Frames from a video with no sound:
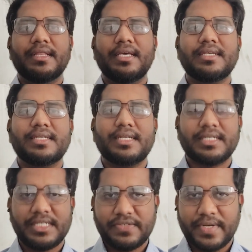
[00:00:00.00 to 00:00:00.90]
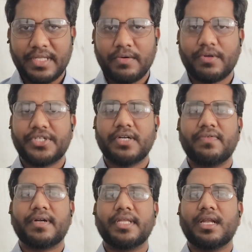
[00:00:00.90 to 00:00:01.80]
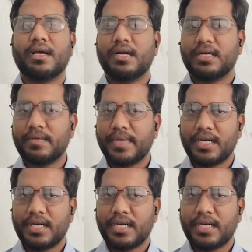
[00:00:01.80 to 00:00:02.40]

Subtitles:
These industries were crucial for the long-term